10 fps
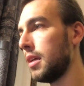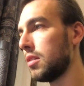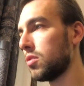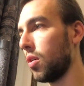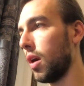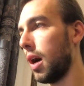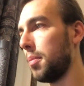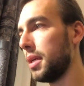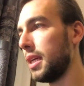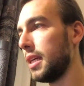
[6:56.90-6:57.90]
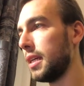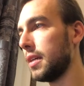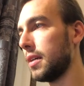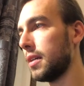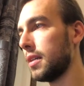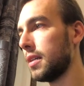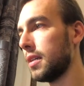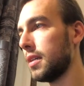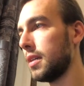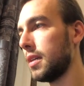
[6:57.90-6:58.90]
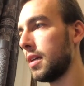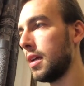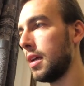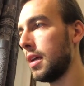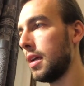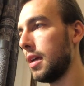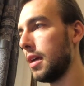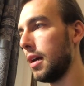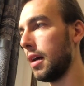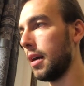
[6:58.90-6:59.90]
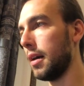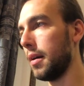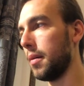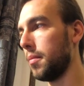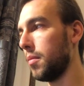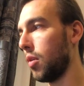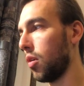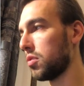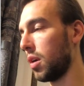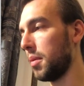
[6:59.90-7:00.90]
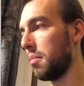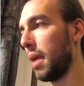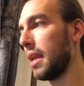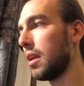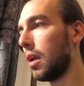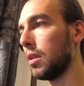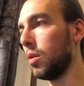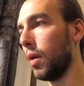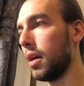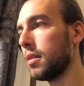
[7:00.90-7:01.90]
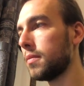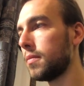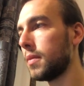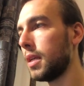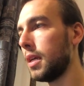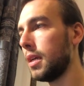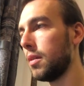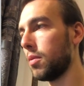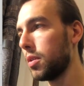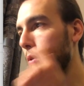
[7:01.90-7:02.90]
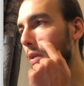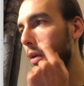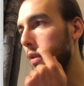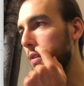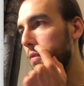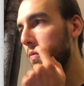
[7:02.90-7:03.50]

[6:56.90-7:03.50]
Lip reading: So up here, so I'm in main.lua. We're doing all this